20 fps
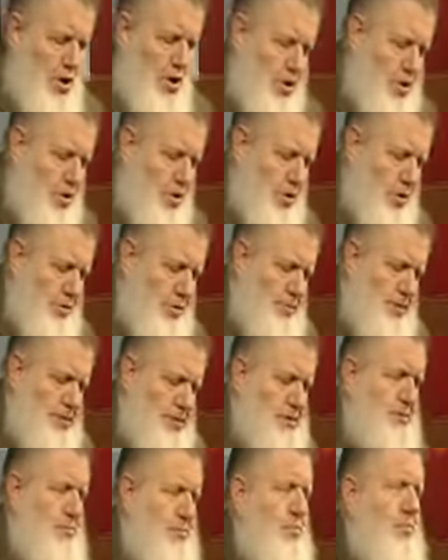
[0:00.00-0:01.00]
you're going to be
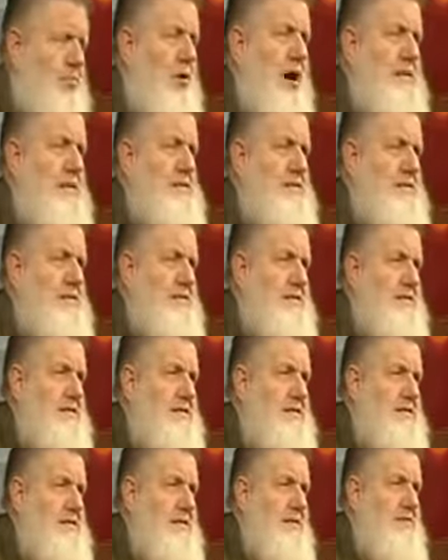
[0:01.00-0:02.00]
surprised to
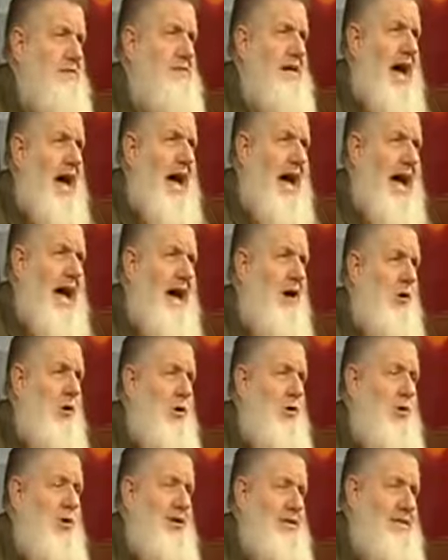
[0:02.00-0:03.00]
discover
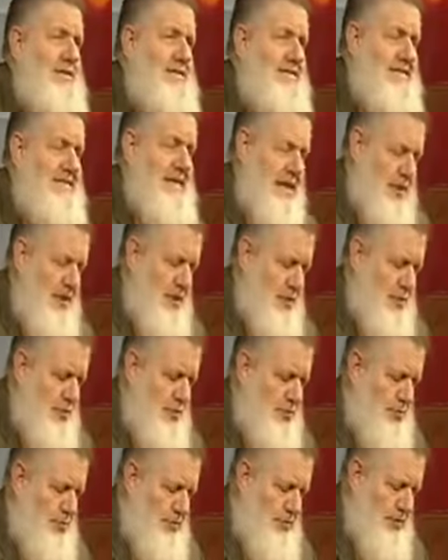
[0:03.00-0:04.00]
how it's telling
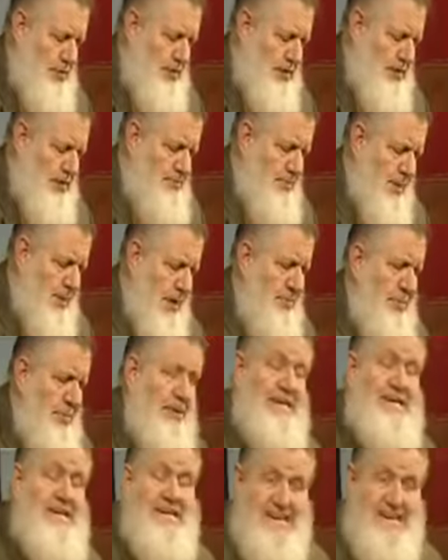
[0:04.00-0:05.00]
you the proper
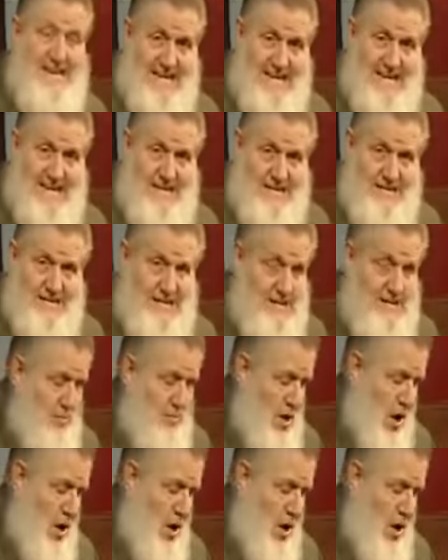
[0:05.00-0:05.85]
dealings